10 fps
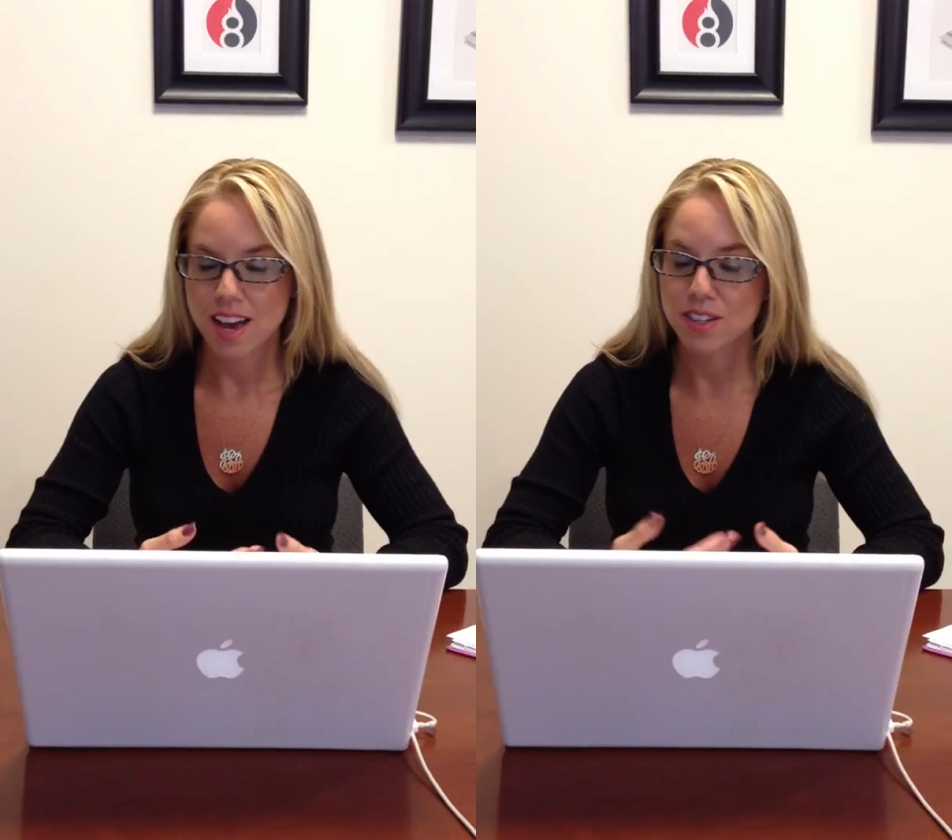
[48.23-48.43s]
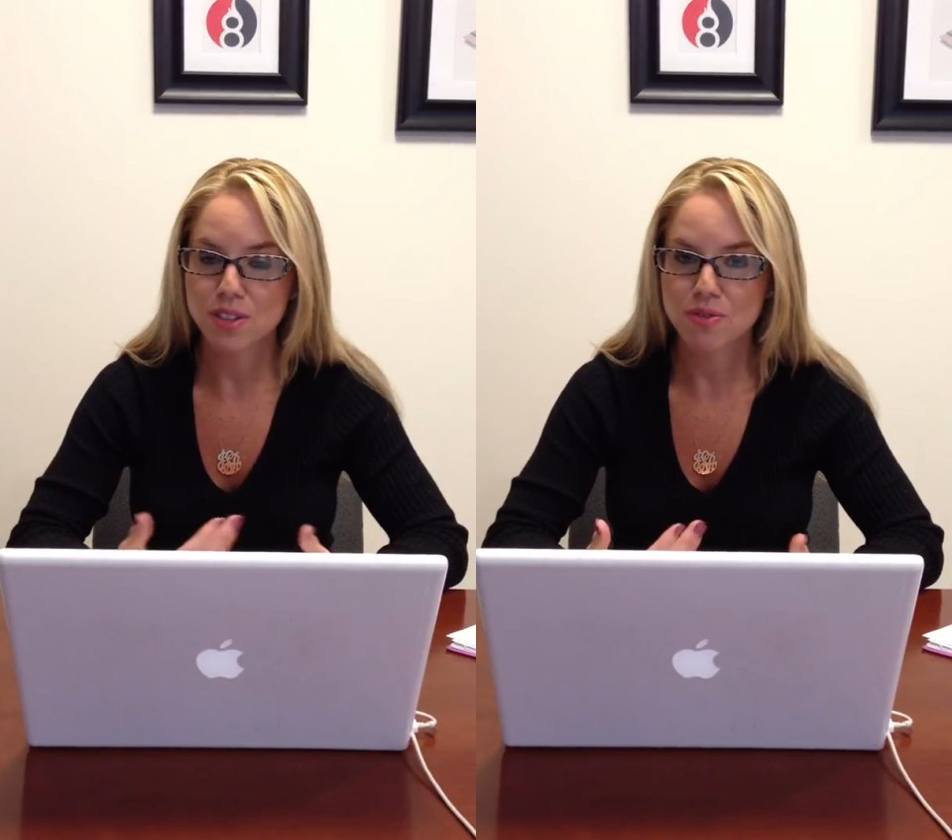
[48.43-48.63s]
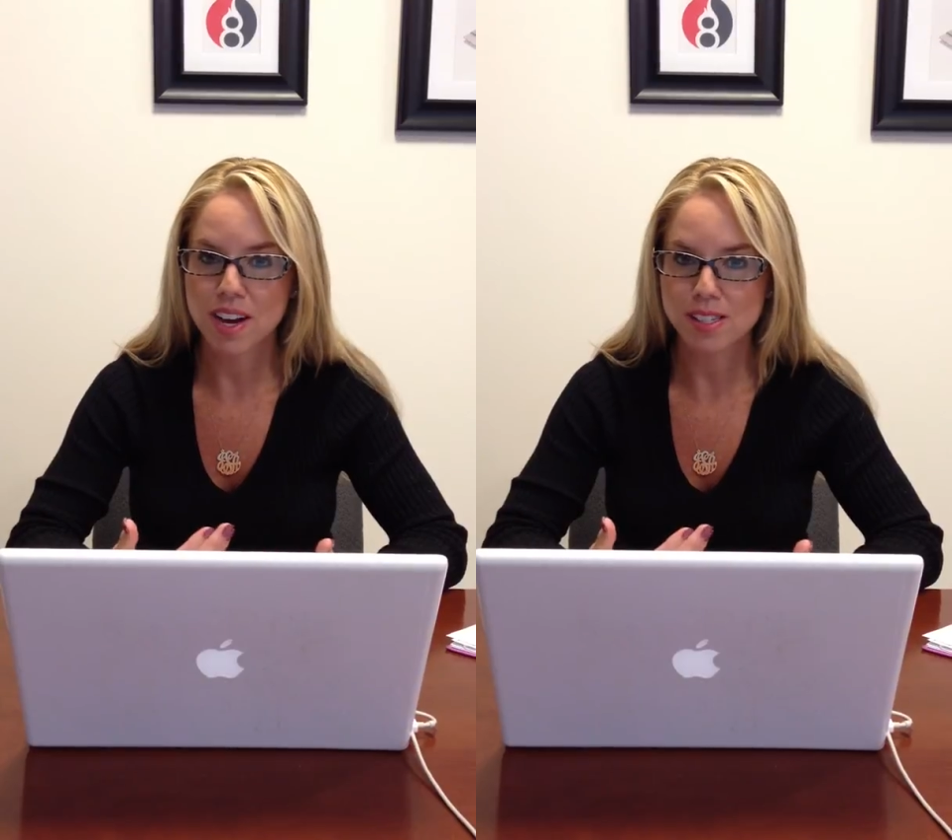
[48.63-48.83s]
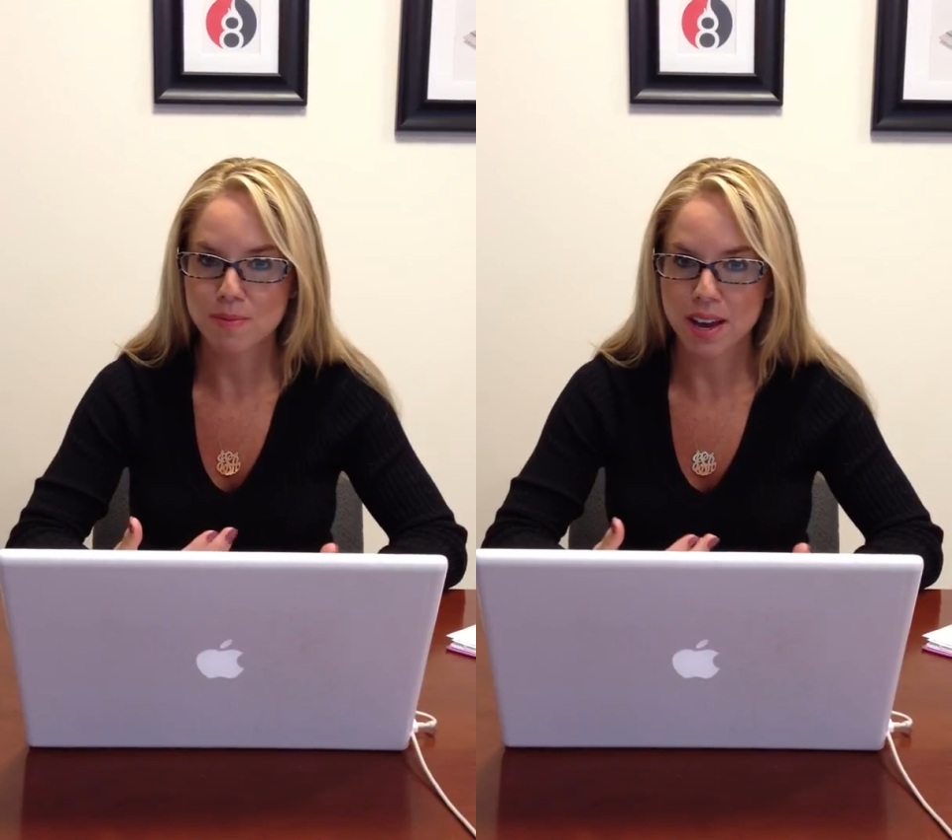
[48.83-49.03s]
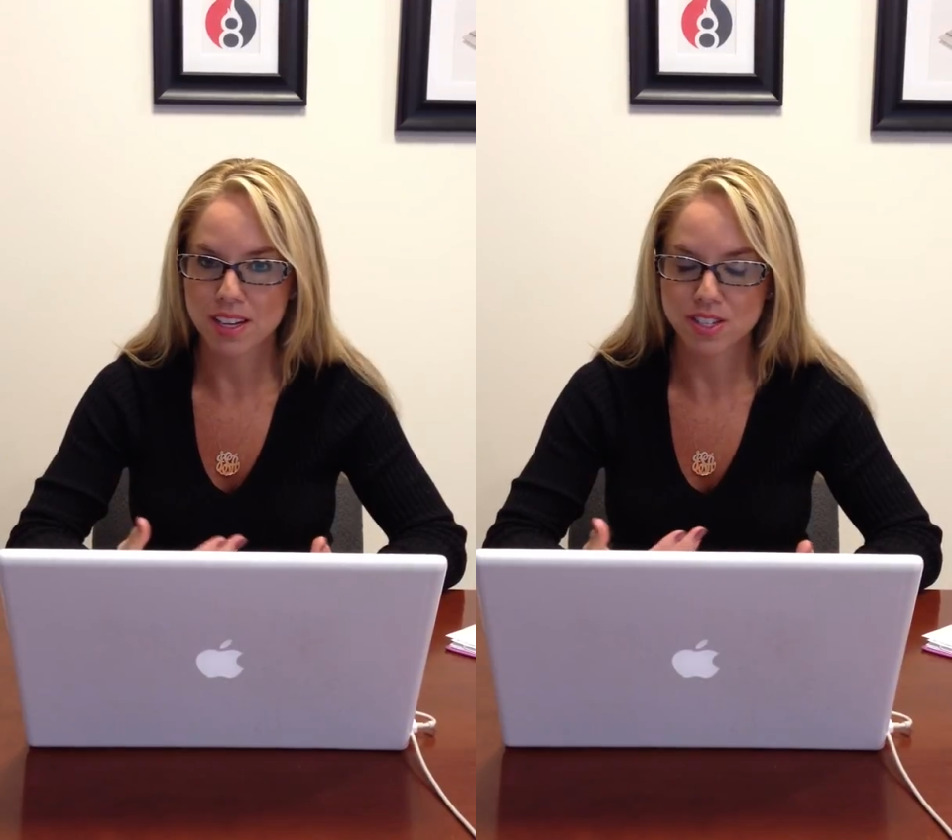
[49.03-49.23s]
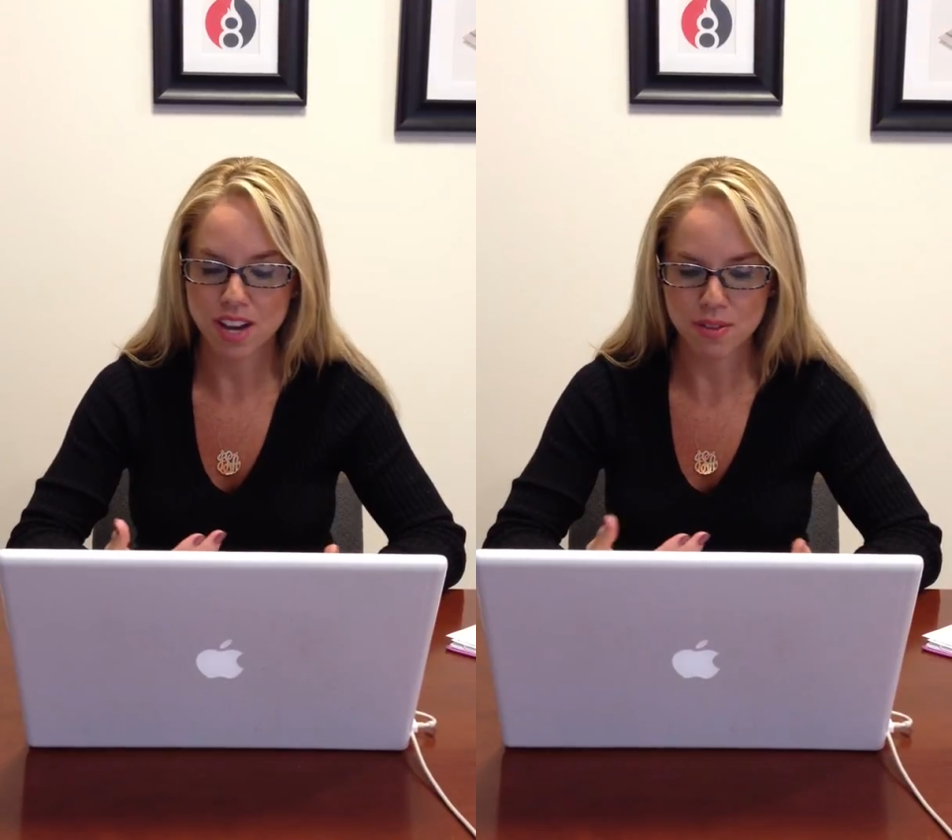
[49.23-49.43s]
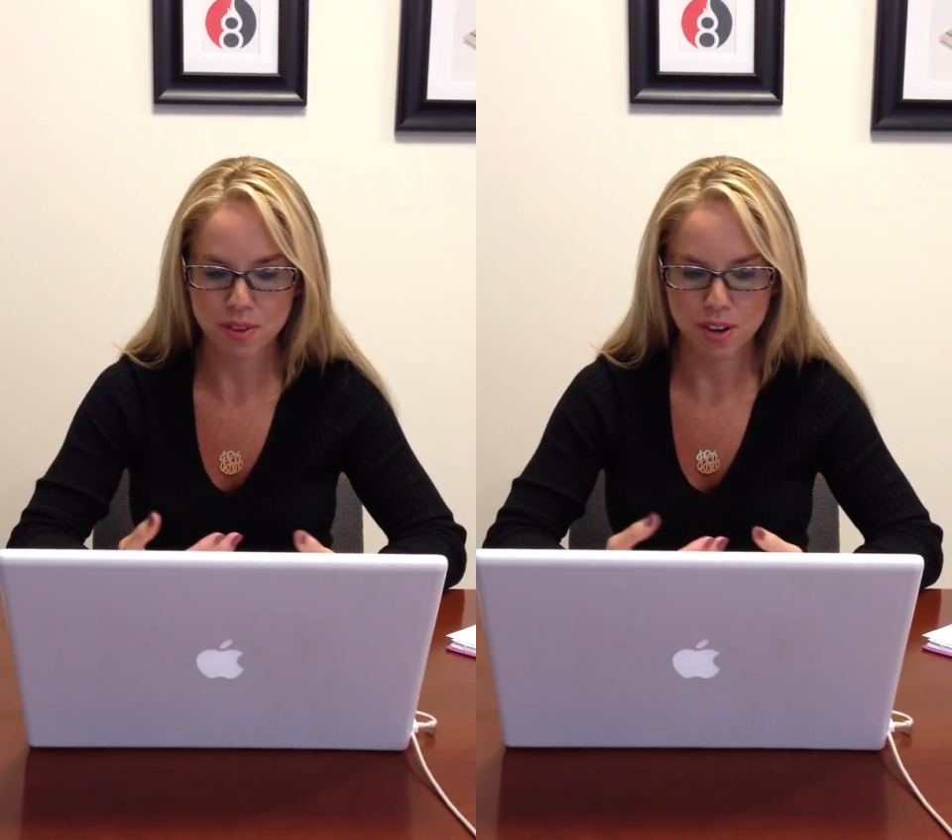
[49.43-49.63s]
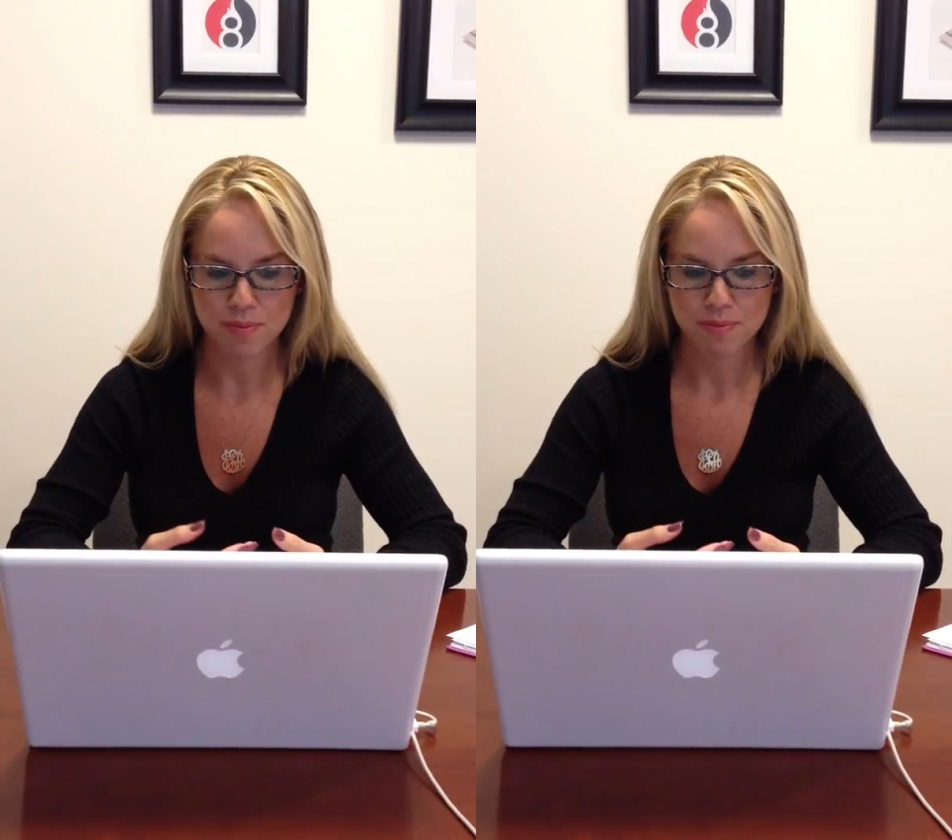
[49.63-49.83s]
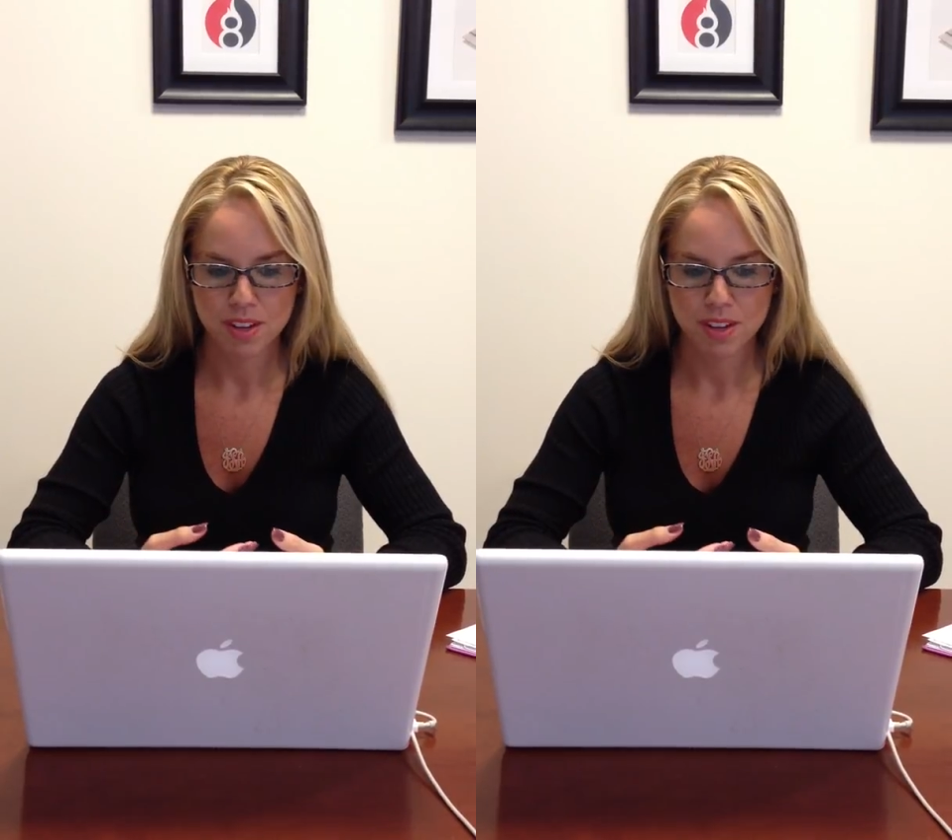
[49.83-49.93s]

and your resume in general.